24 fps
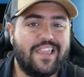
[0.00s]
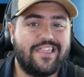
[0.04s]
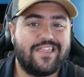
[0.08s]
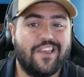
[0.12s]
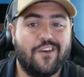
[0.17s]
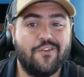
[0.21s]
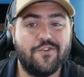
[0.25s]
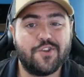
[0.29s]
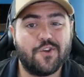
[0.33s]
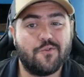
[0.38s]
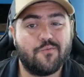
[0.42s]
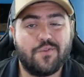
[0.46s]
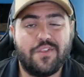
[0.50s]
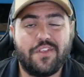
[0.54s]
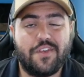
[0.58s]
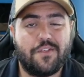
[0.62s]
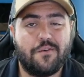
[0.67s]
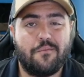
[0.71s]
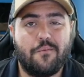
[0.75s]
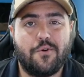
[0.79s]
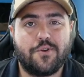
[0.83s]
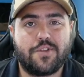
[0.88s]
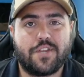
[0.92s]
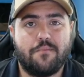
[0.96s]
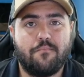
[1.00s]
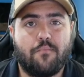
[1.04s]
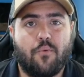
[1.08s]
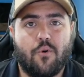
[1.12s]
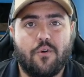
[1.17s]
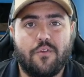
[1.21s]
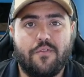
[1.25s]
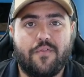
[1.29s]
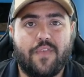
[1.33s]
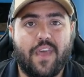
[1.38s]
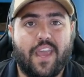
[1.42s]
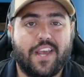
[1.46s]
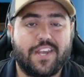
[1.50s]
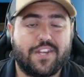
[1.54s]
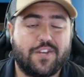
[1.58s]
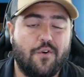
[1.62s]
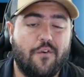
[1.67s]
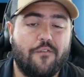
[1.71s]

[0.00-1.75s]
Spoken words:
those are really the most important things.